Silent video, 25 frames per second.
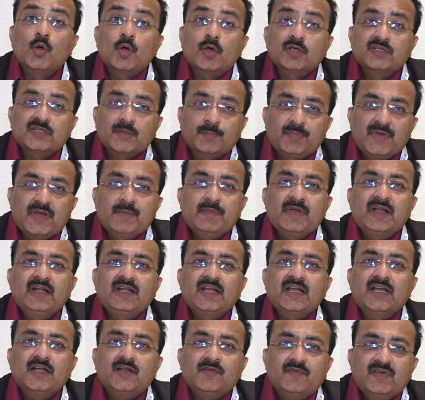
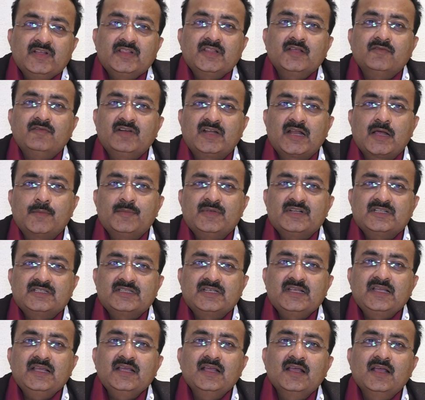supplemented with vitamin
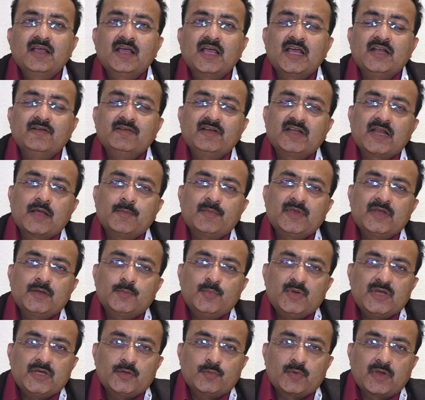C and vitamin
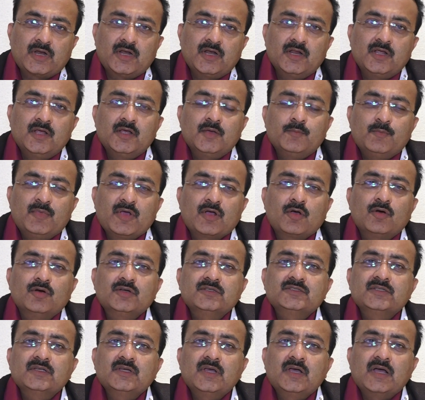B12,
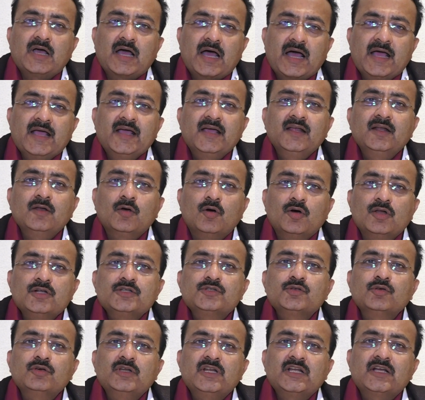because iron
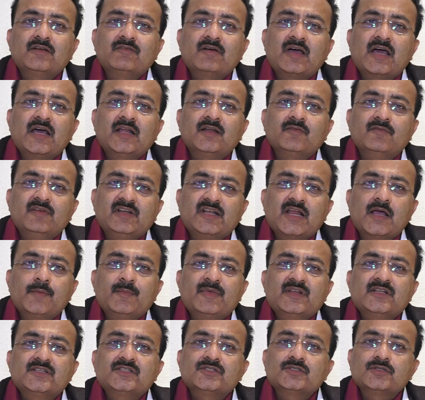also require
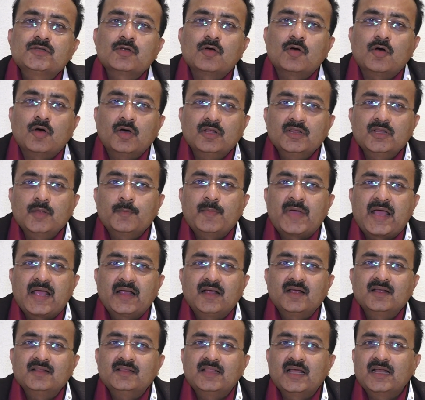vitamins on the back,
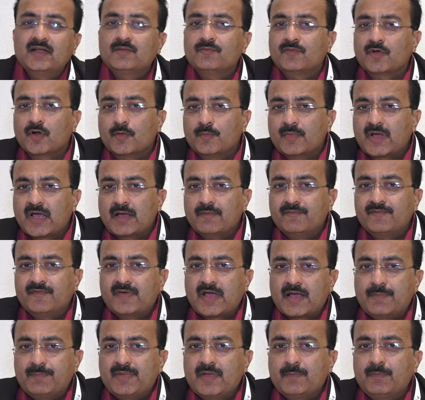that from
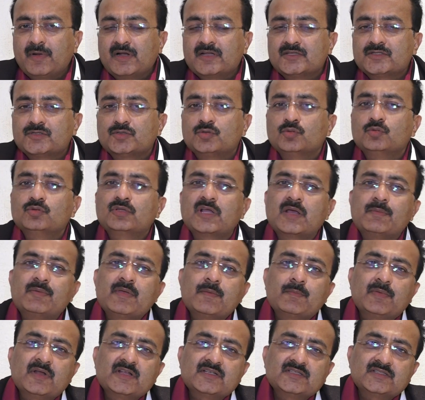Fe+2 to
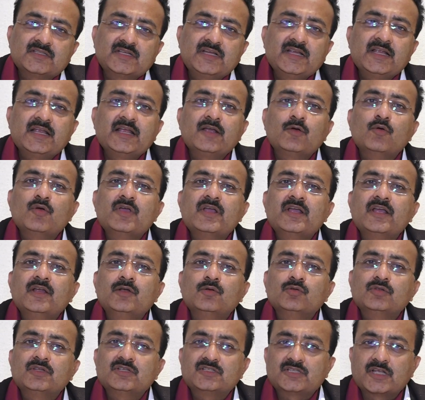Fe+3 going
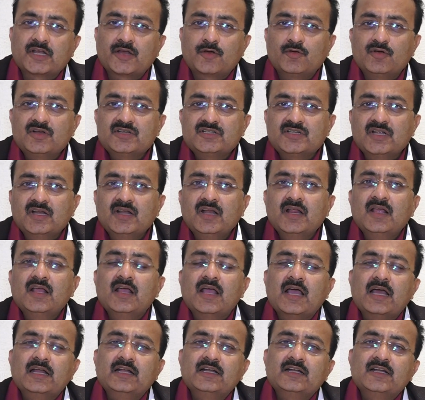into the circulation,
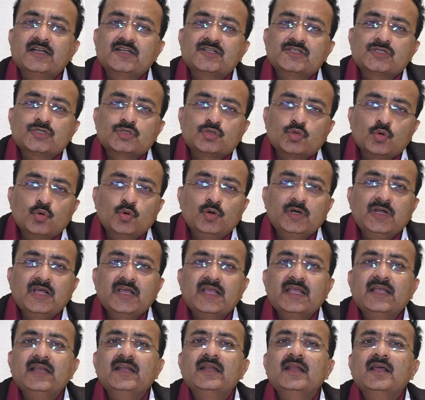and it is stored
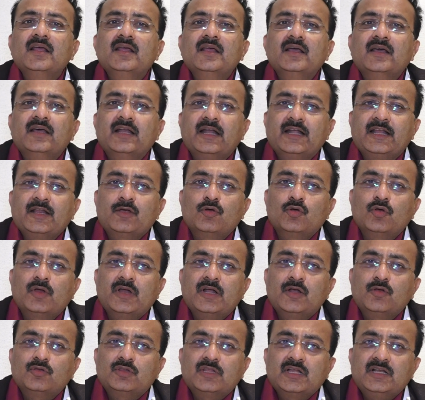in
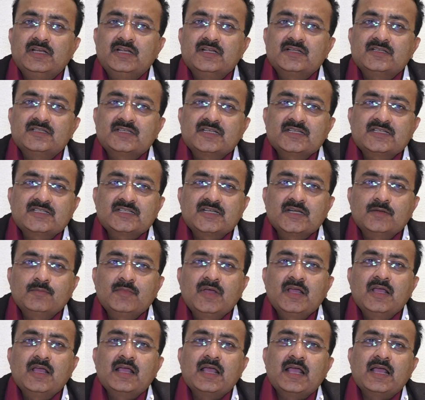reticuloendothelial system
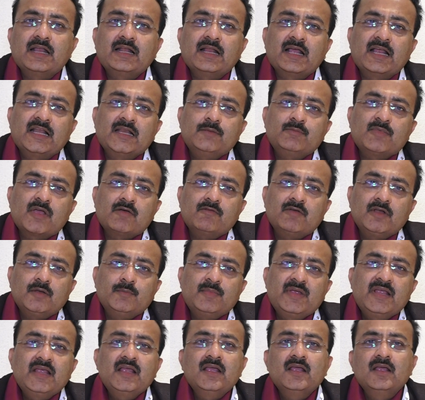and anemia will
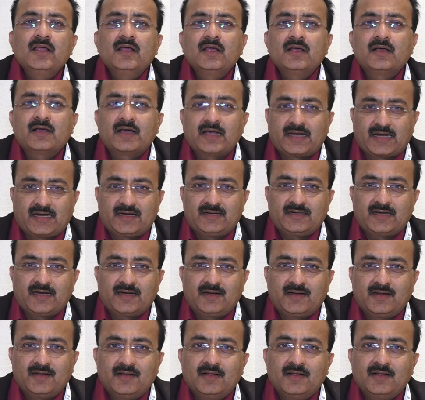be corrected.